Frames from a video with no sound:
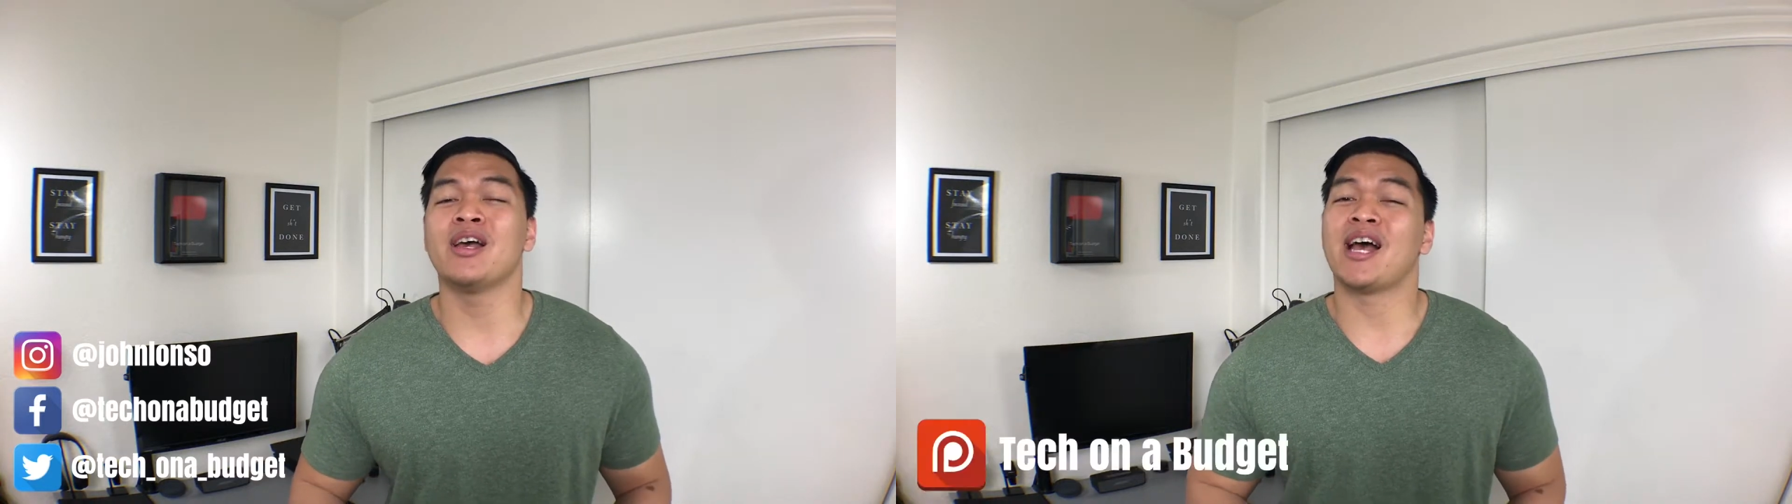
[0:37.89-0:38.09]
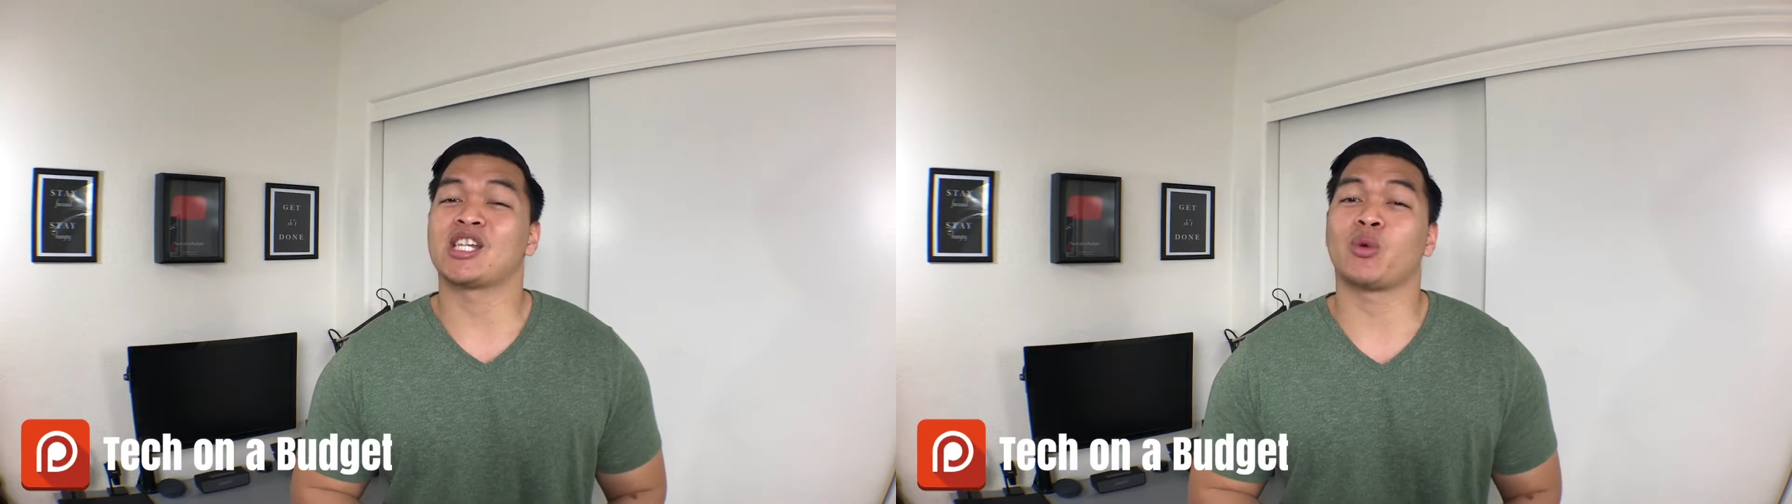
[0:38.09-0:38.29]

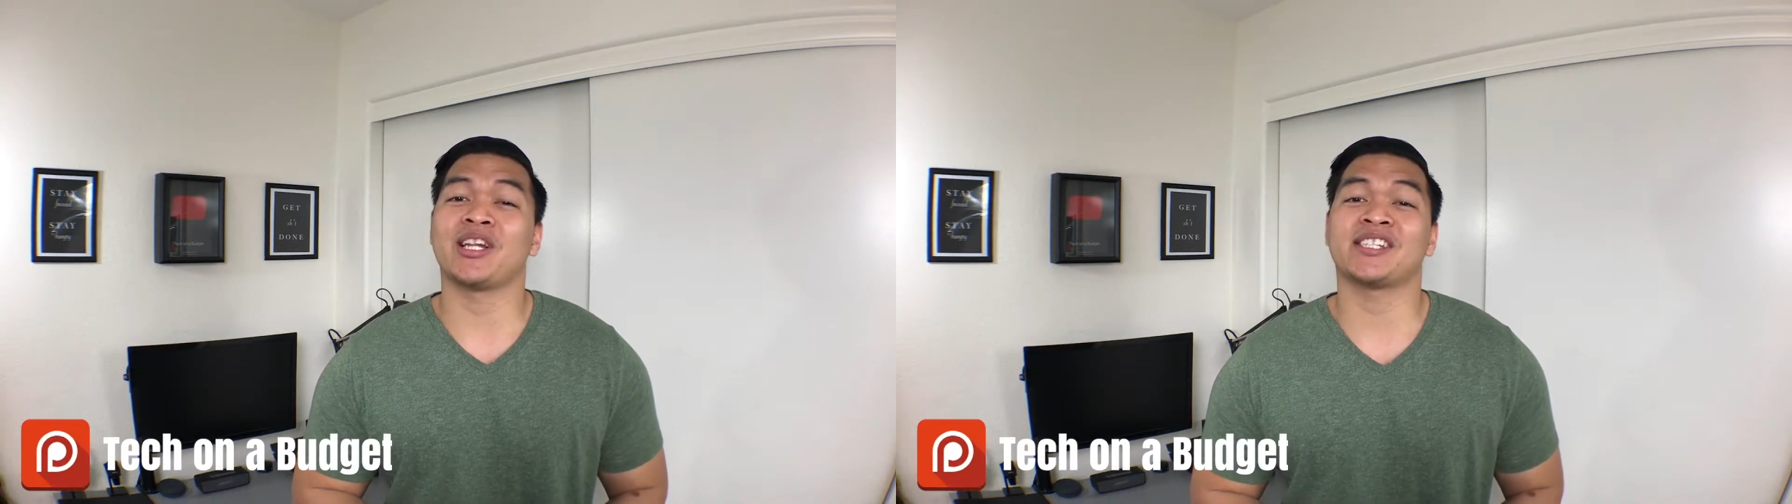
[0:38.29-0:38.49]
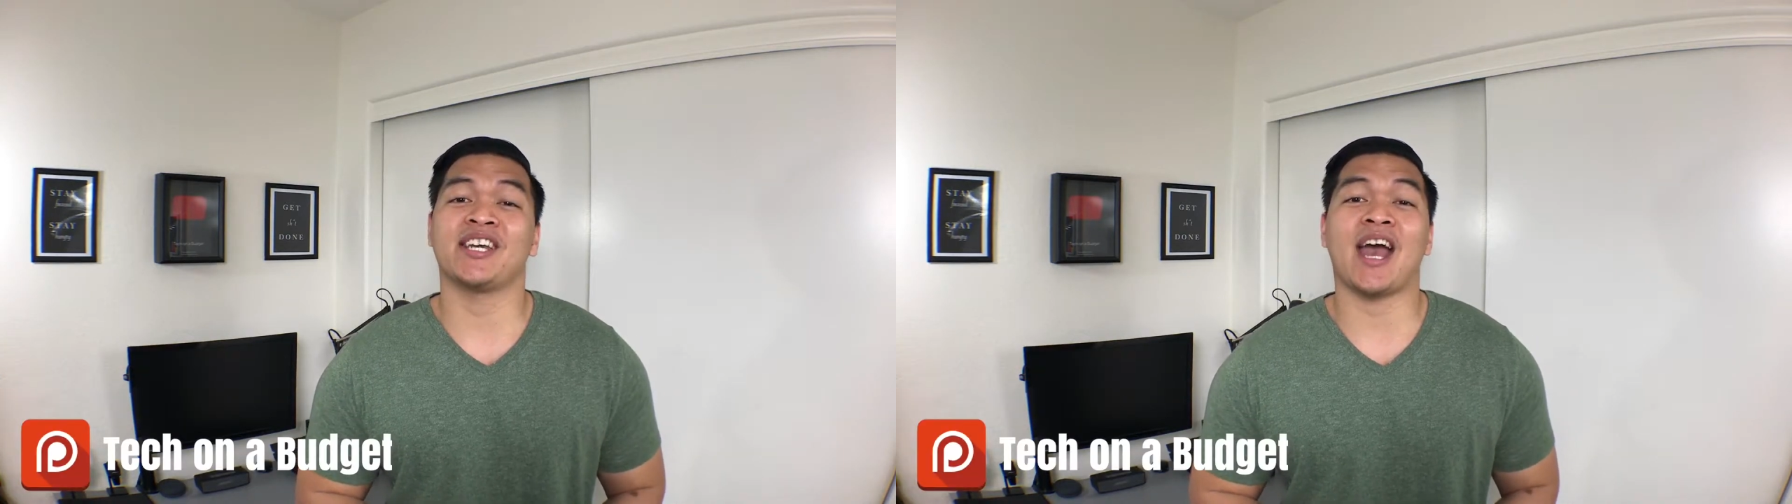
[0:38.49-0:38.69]
as well
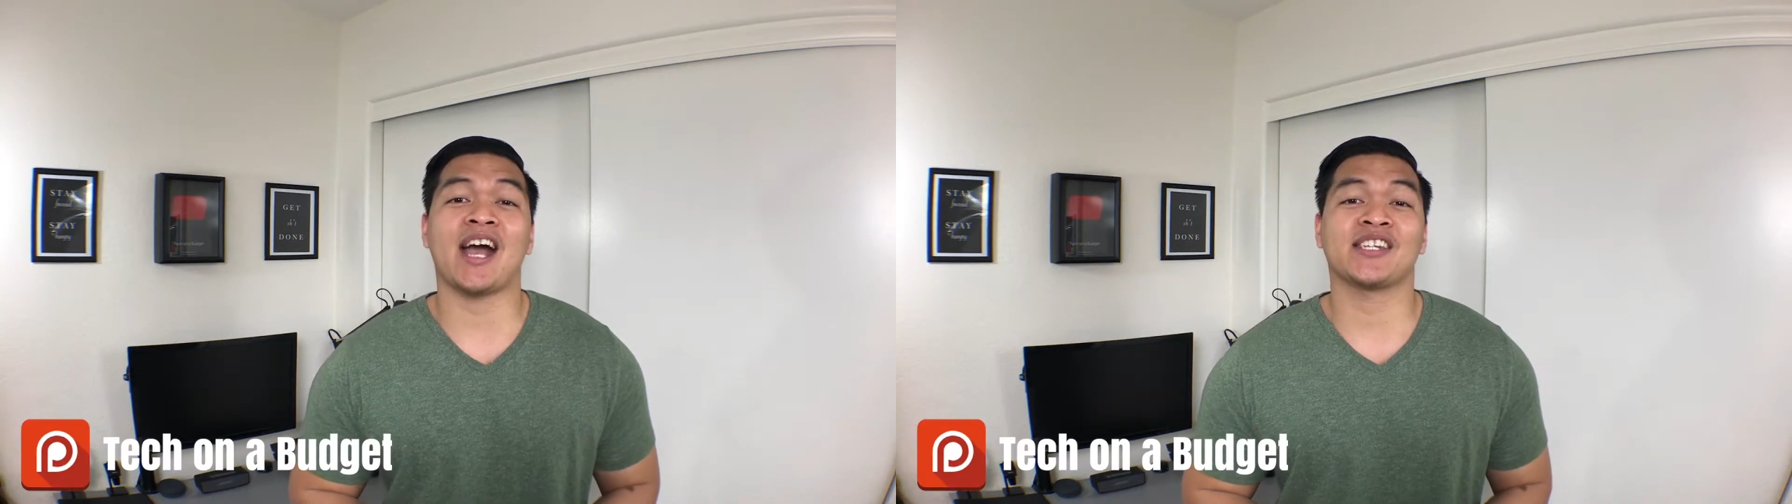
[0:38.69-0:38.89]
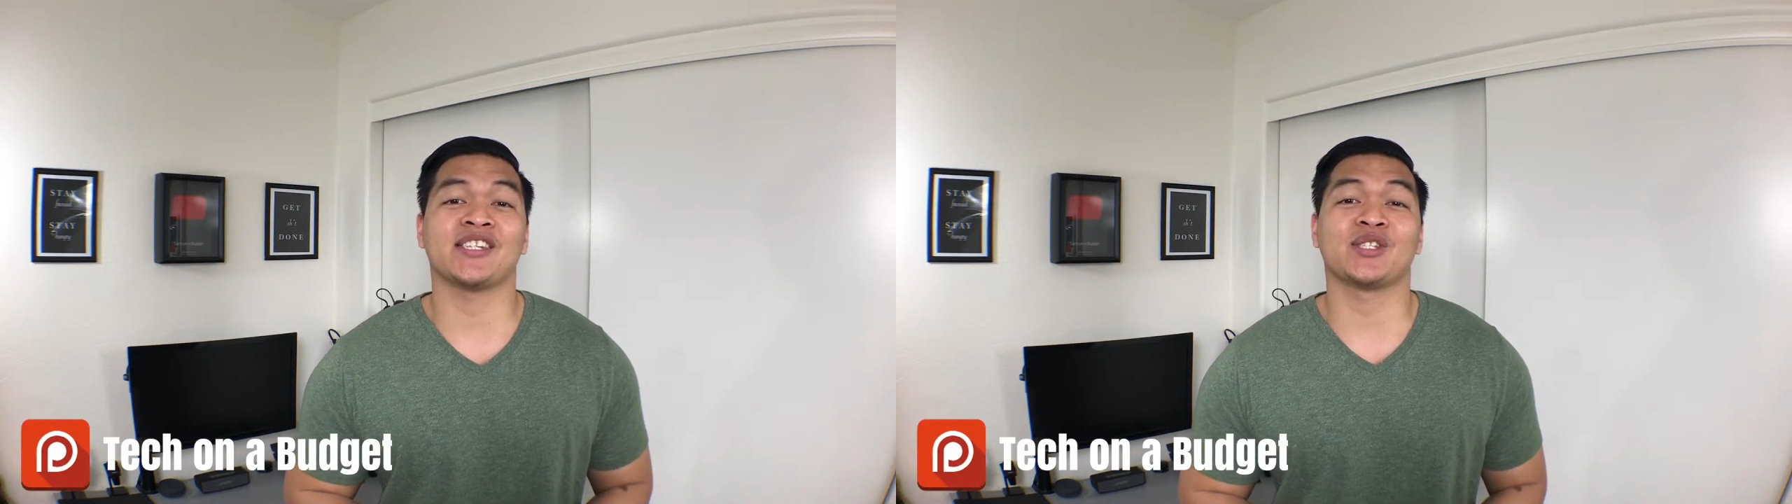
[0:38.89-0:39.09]
as get
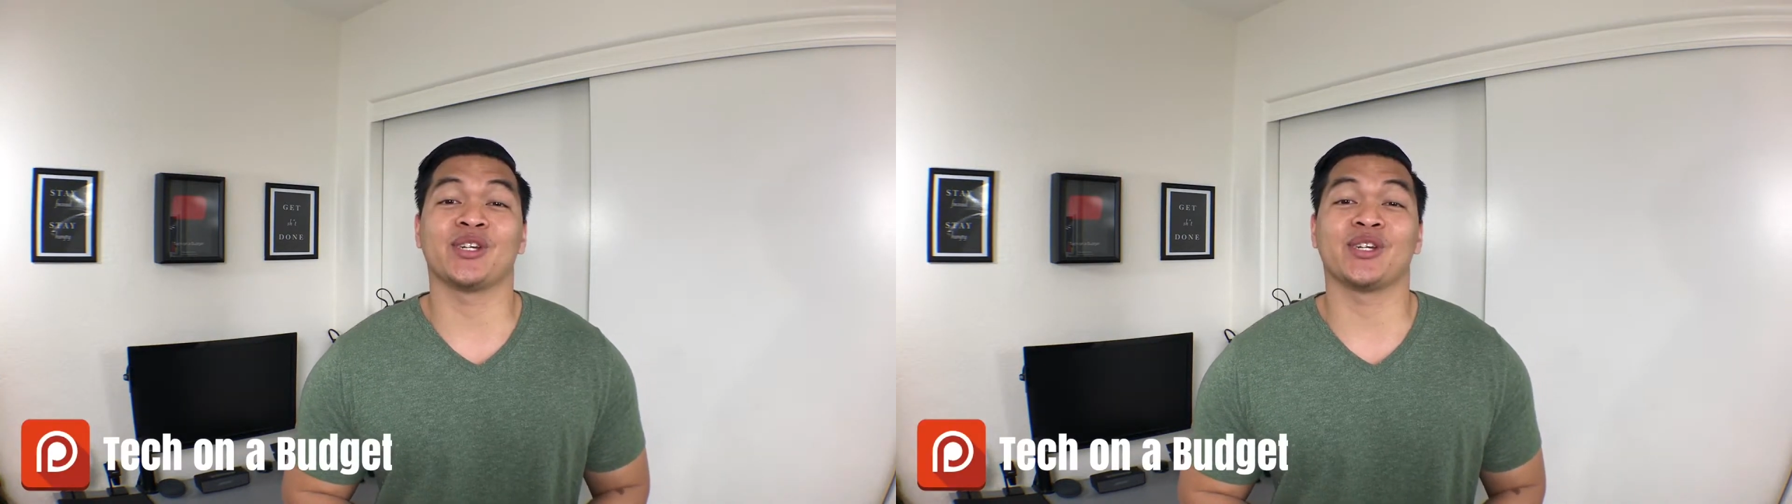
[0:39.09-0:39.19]
access to